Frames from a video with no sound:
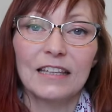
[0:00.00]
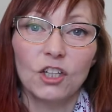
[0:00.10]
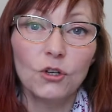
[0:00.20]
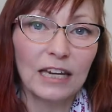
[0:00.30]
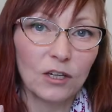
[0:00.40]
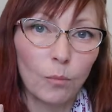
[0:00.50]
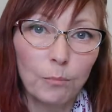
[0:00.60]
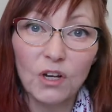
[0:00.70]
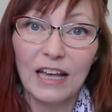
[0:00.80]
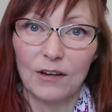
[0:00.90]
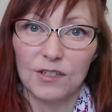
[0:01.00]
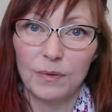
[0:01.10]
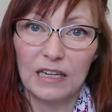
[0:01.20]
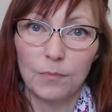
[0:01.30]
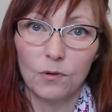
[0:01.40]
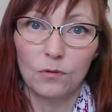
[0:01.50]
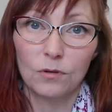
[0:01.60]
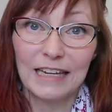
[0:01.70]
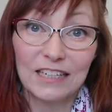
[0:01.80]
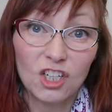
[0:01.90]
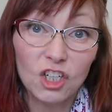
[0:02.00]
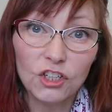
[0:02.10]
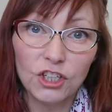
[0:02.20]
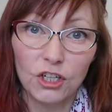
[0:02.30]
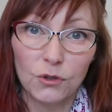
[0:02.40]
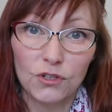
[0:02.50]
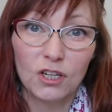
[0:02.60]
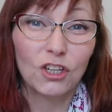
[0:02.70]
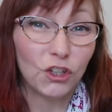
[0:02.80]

that you get your book out to people, it's good news.